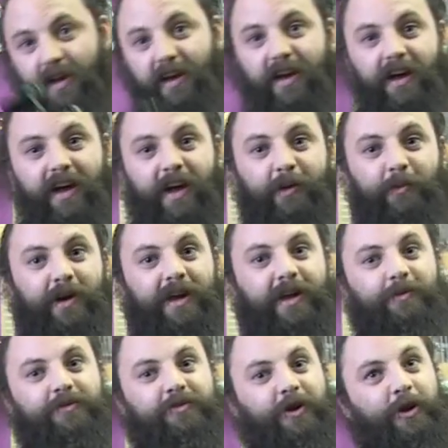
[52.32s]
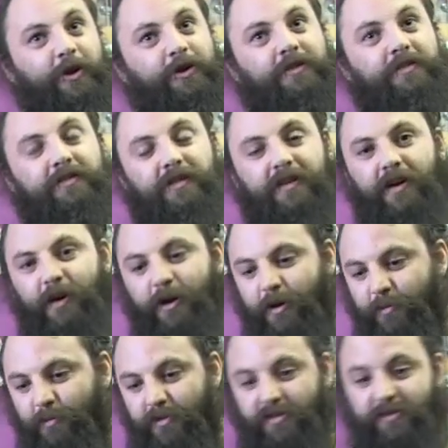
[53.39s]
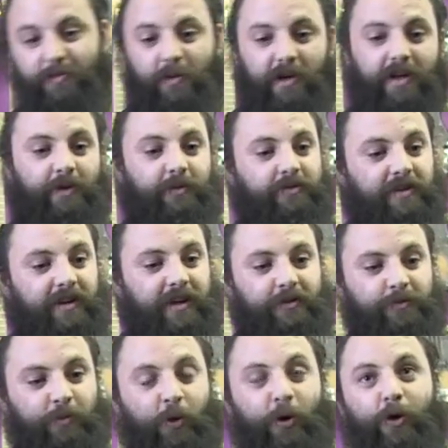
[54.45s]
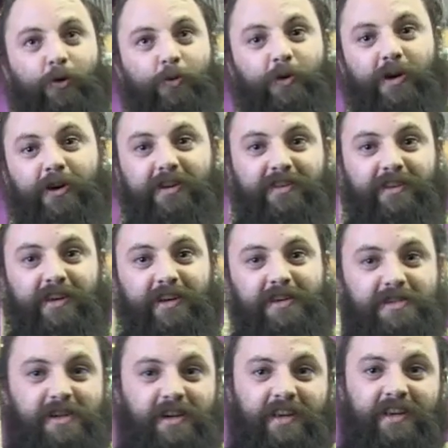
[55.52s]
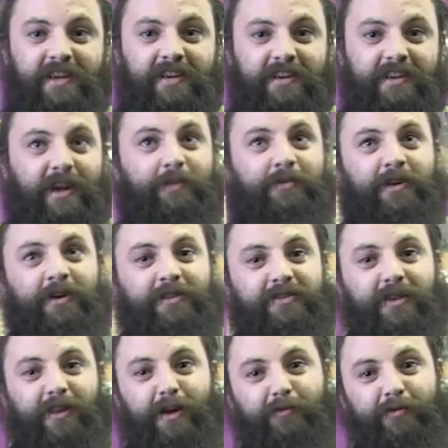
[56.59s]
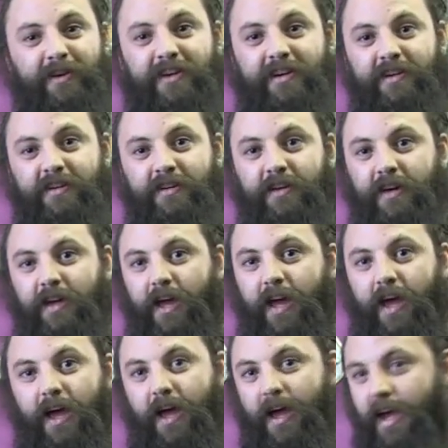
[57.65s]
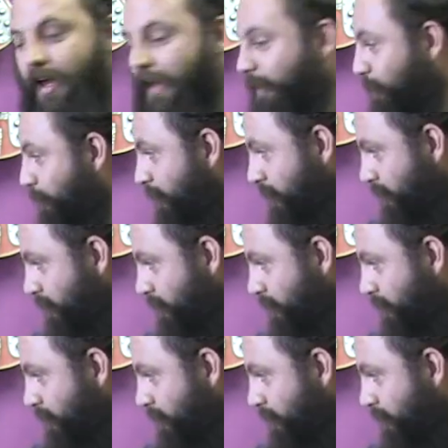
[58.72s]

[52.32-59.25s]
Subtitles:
Yeah, hey, my name's Jono. This is my Gibson Les Paul. We're at the Gear Junkie in Cape Town, South Africa. And